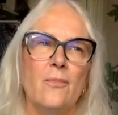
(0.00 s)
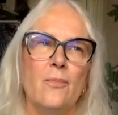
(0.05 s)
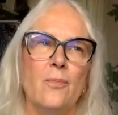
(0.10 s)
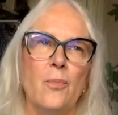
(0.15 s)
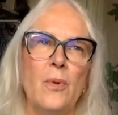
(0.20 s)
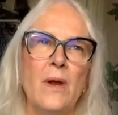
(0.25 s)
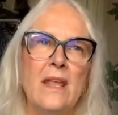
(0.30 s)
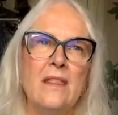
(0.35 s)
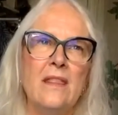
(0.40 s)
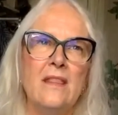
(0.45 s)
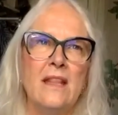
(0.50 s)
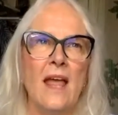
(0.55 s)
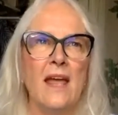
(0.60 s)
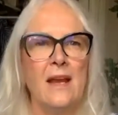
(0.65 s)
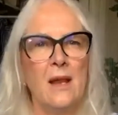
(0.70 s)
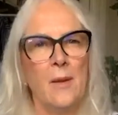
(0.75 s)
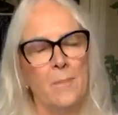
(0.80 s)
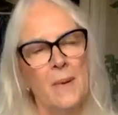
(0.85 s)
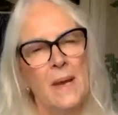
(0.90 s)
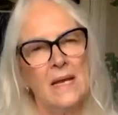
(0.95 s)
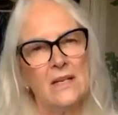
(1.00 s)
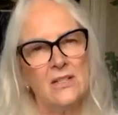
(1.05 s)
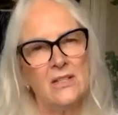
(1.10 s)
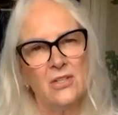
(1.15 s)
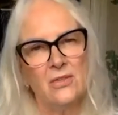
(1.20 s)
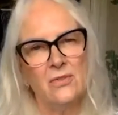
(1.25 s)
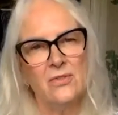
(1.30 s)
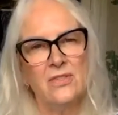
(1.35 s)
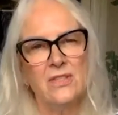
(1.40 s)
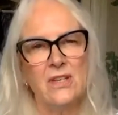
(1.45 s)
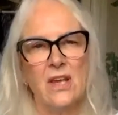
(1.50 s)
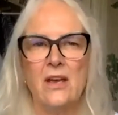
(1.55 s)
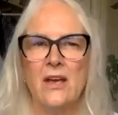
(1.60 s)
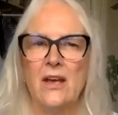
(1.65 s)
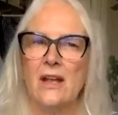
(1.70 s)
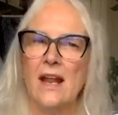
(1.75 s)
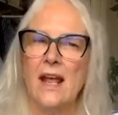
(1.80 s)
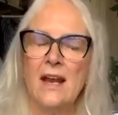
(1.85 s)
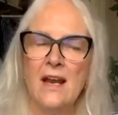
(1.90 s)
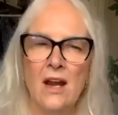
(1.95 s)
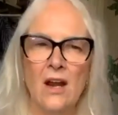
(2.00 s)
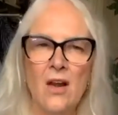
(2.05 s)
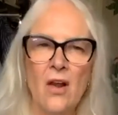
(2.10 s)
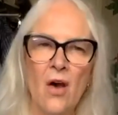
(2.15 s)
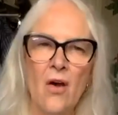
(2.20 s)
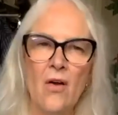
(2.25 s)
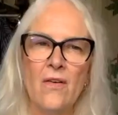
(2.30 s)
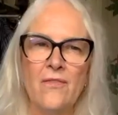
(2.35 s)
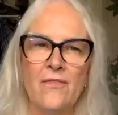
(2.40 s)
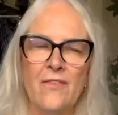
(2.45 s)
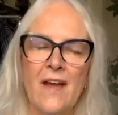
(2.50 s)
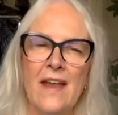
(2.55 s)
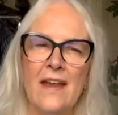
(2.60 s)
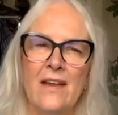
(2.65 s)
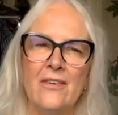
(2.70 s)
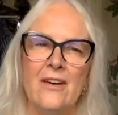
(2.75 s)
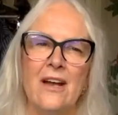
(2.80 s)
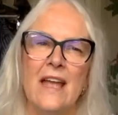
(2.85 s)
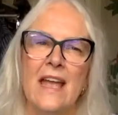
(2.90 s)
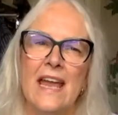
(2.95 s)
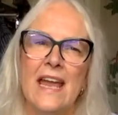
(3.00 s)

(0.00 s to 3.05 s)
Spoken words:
with like a big tulle skirt and a long veil.